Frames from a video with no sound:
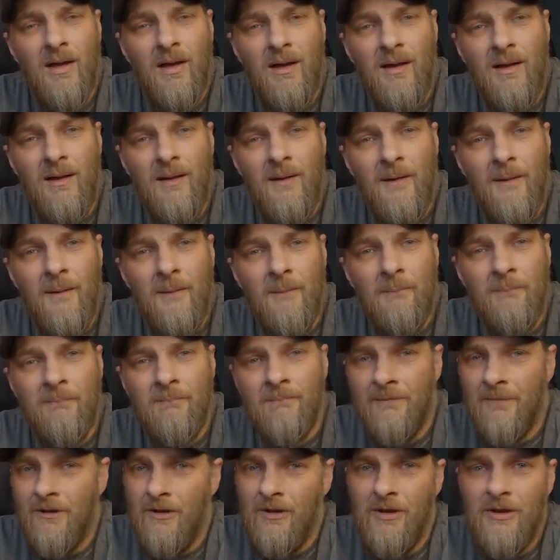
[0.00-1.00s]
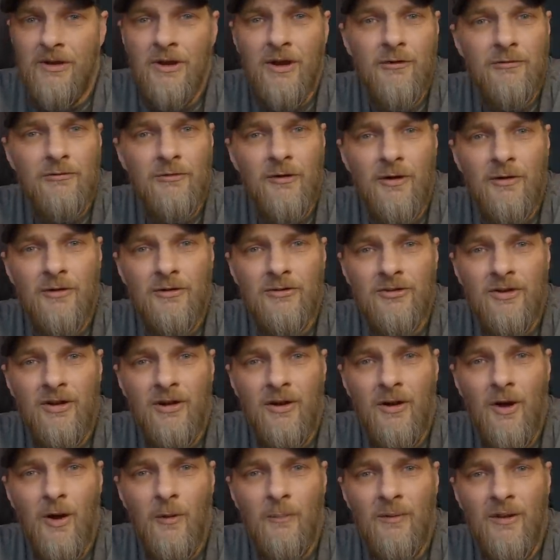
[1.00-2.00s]
um, there you go, folks.
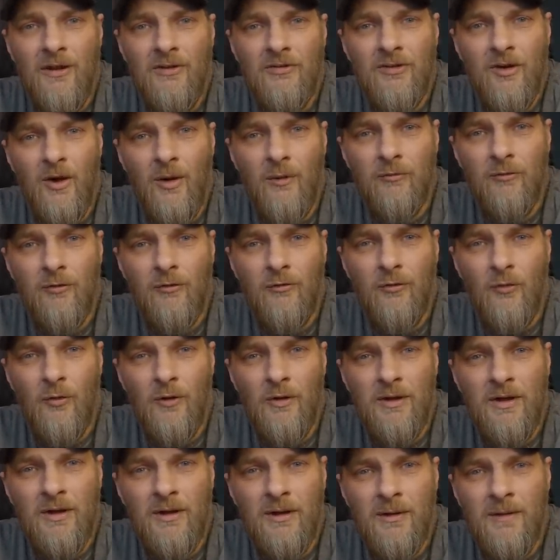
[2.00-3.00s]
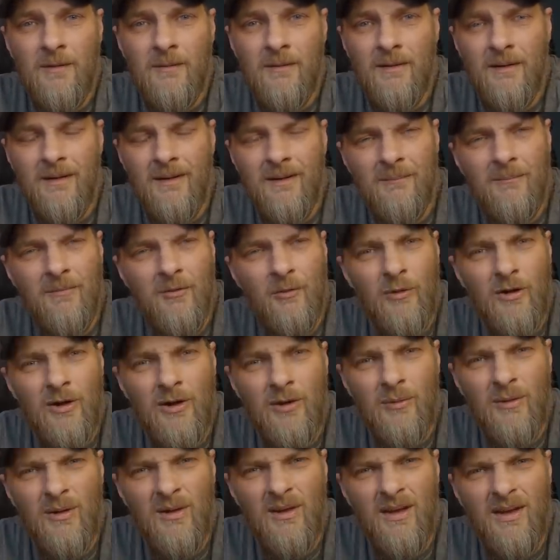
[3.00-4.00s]
Hope that's helpful for you. I
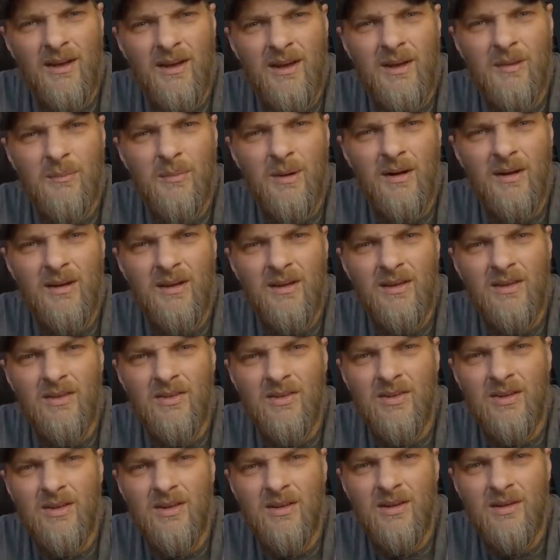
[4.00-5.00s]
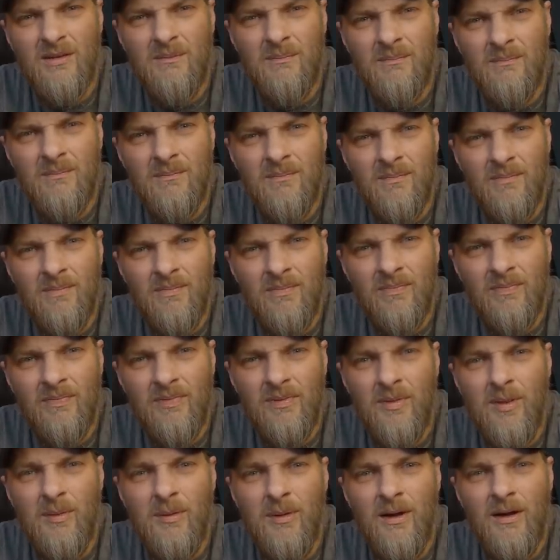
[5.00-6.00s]
wonder where Ladybug is.
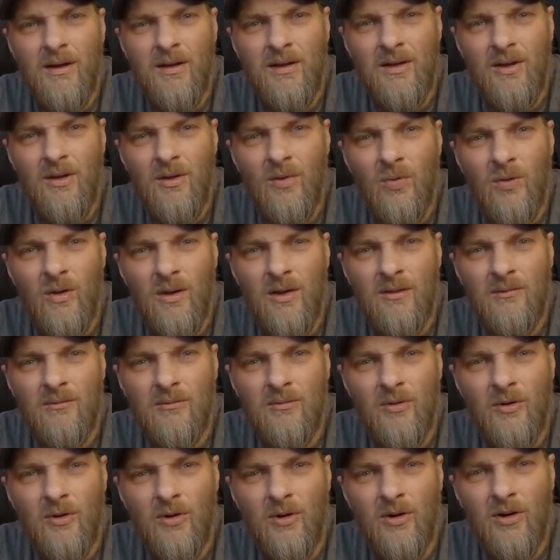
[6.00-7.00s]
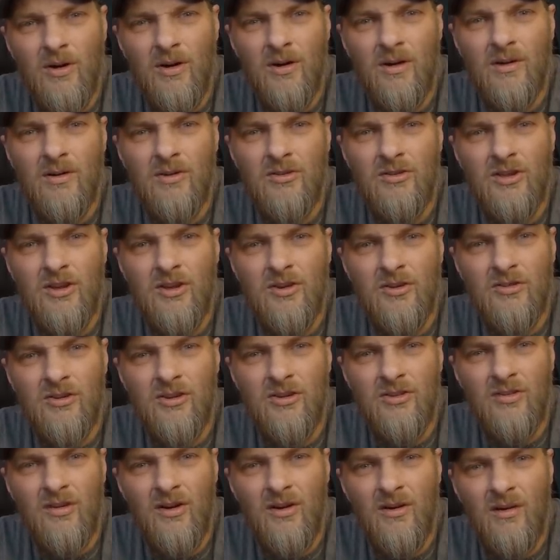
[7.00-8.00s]
Maybe I go looking for her, see if
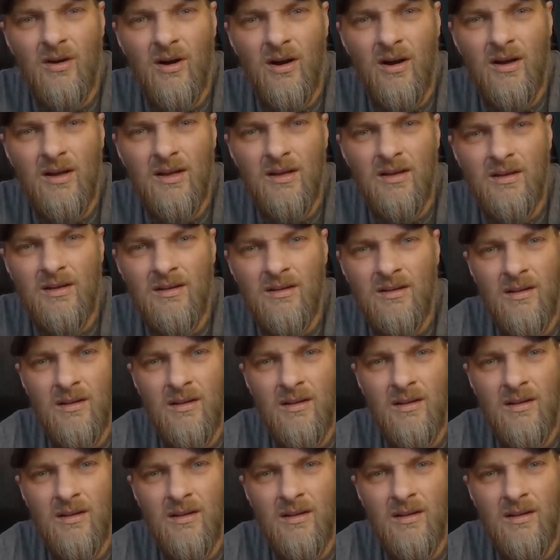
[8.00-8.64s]
she's alright.